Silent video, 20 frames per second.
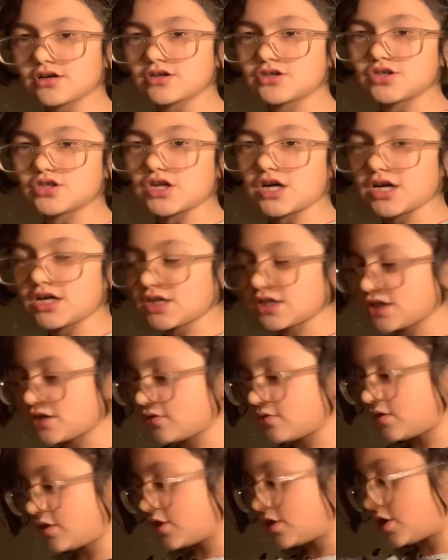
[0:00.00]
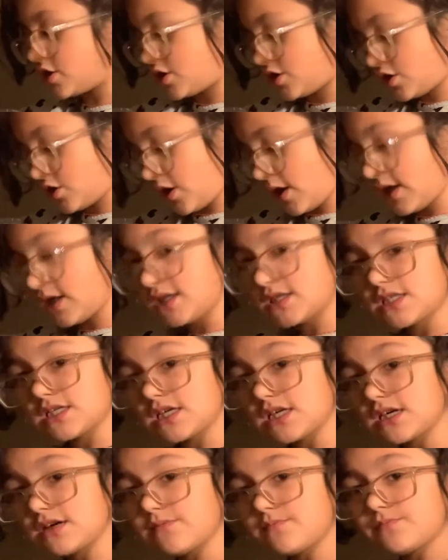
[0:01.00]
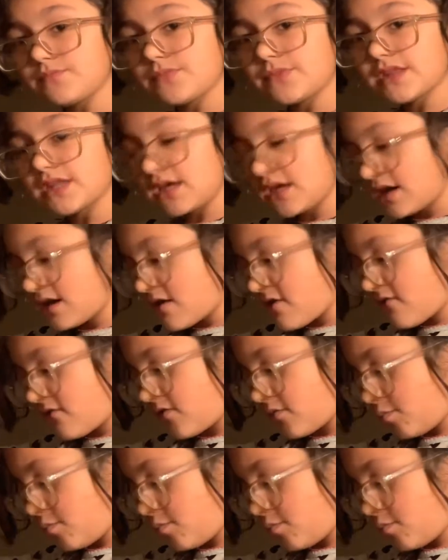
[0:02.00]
try to, you could try to see them. If you